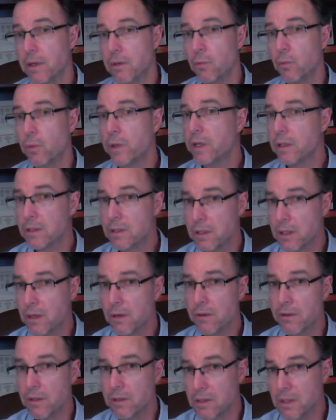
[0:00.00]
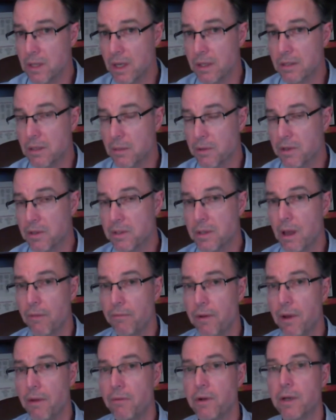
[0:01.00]
We consider these things to be
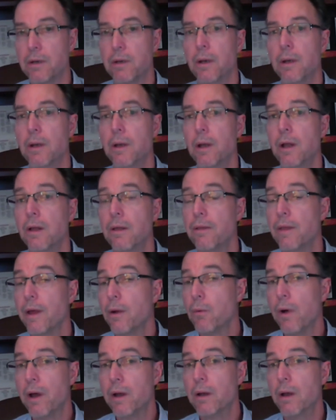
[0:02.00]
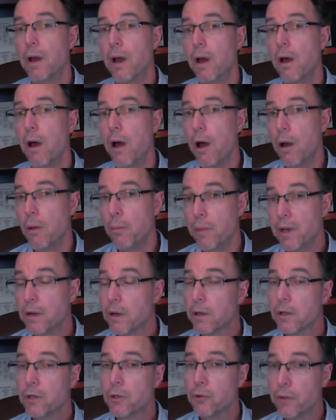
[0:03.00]
self-evident. That what? All men
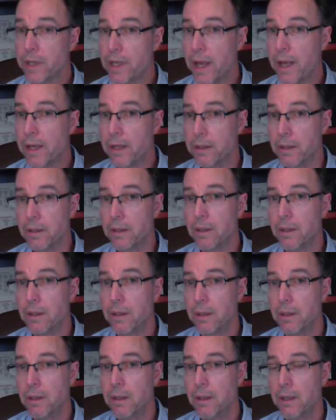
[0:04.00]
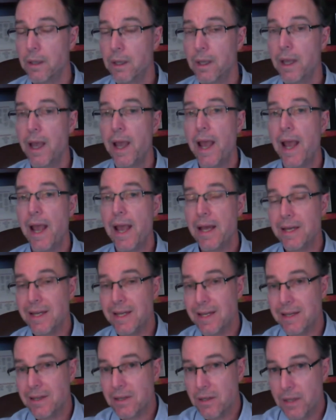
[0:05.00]
are created and
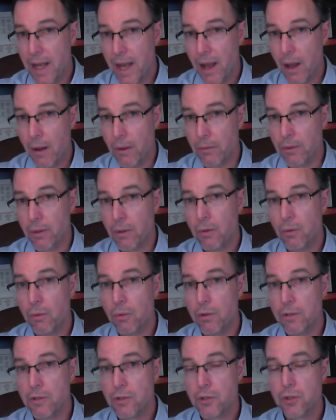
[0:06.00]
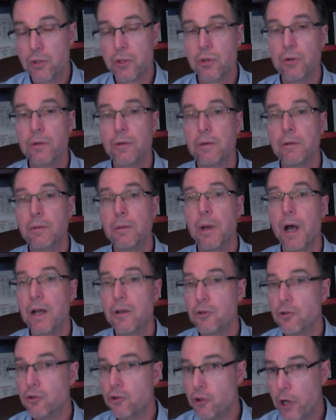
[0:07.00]
endowed with certain
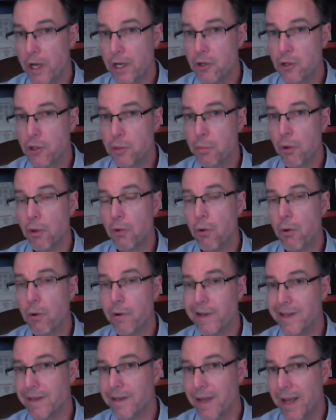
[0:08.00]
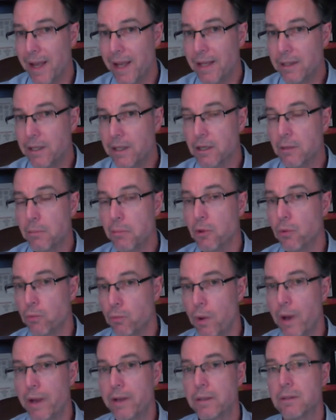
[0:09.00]
unchangeable or inalienable
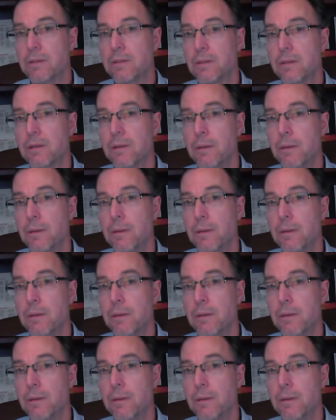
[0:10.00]
rights.